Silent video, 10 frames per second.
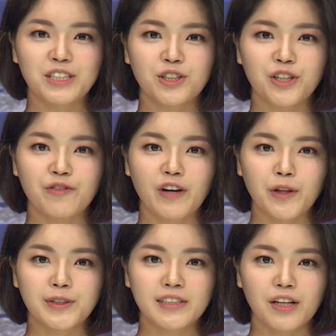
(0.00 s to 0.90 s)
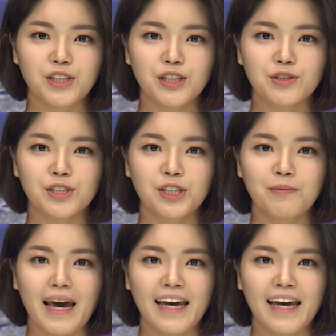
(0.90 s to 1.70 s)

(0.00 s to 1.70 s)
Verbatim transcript: Make sure you follow us on YouTube